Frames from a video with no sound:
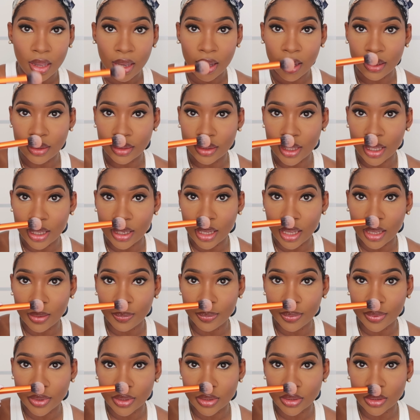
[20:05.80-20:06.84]
And then I
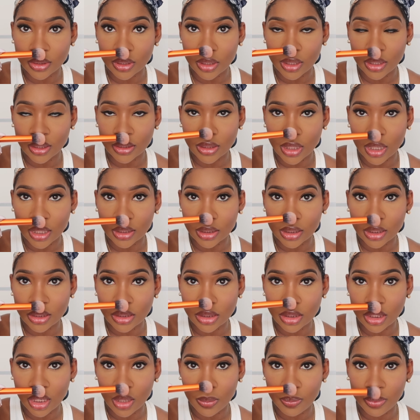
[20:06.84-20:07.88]
put it at the
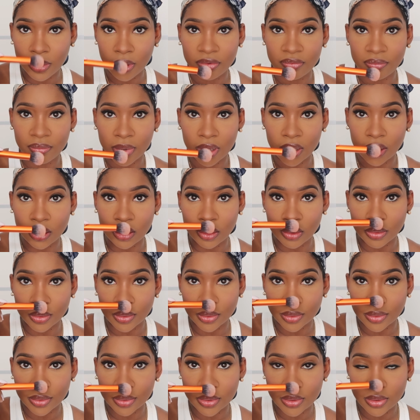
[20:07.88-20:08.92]
tip of my
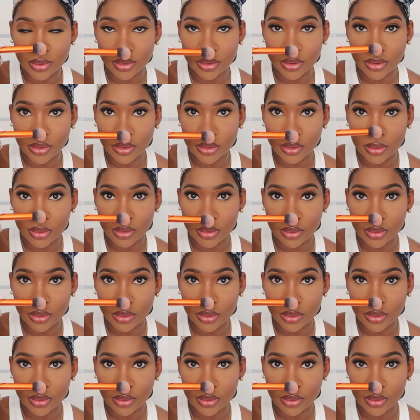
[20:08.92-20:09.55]
nose.